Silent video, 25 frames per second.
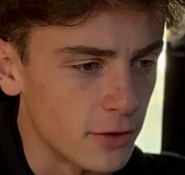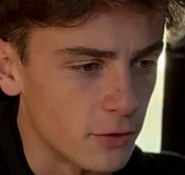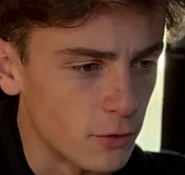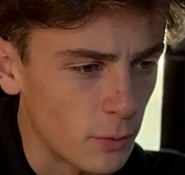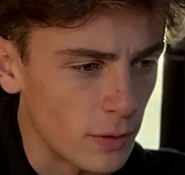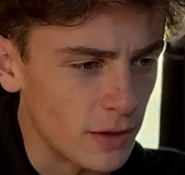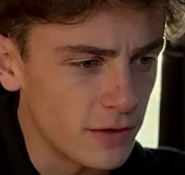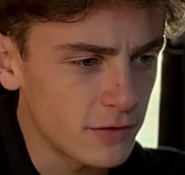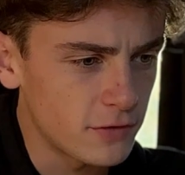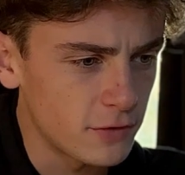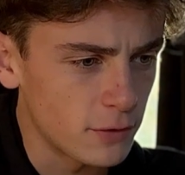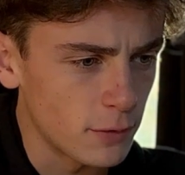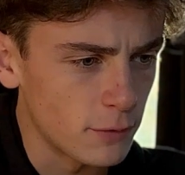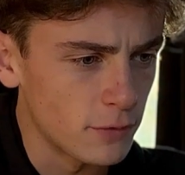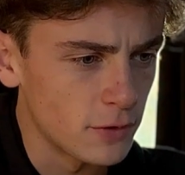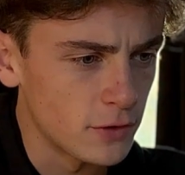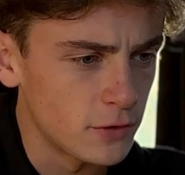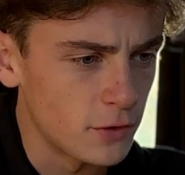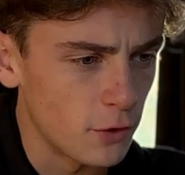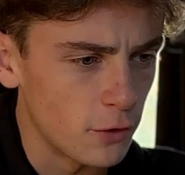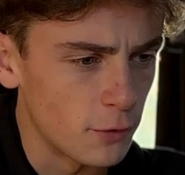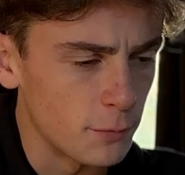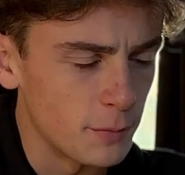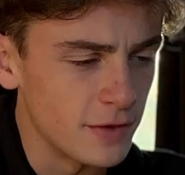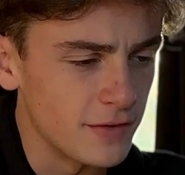a great serving
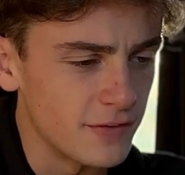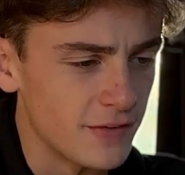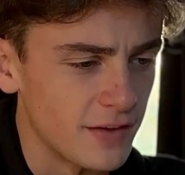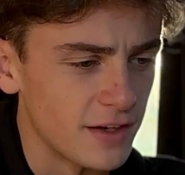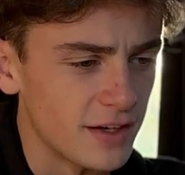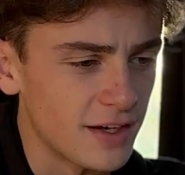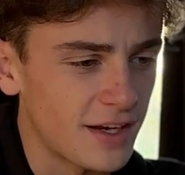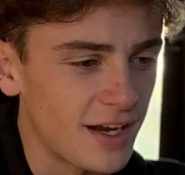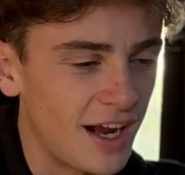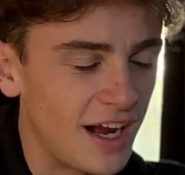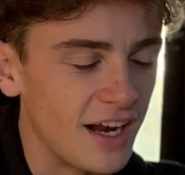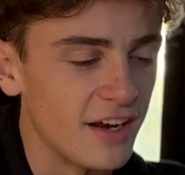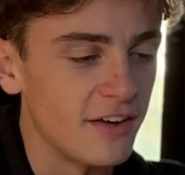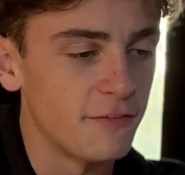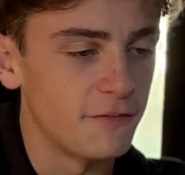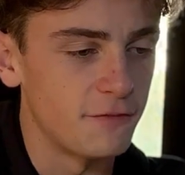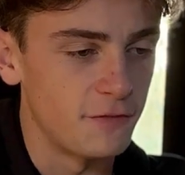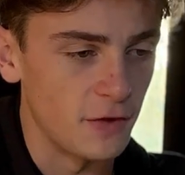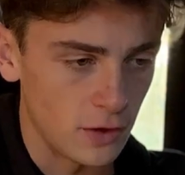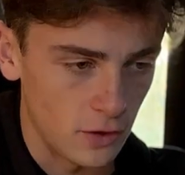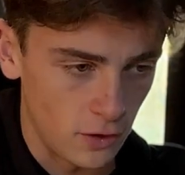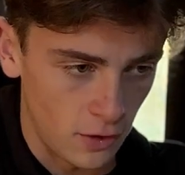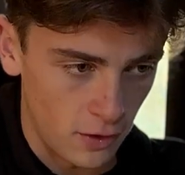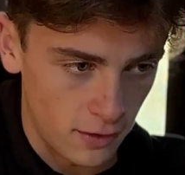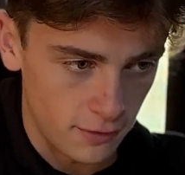tournament, then it kind of
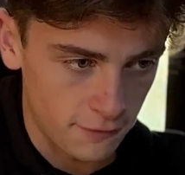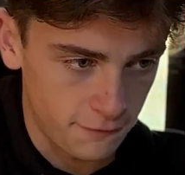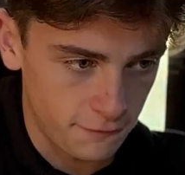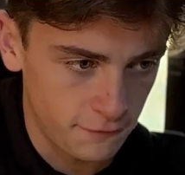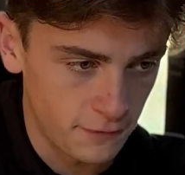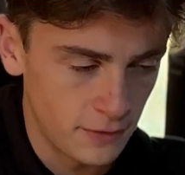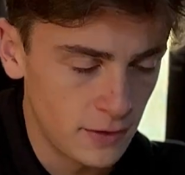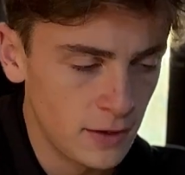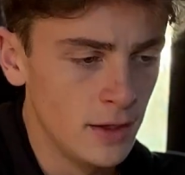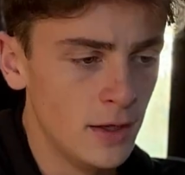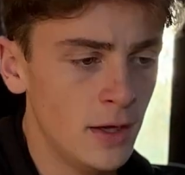fell off.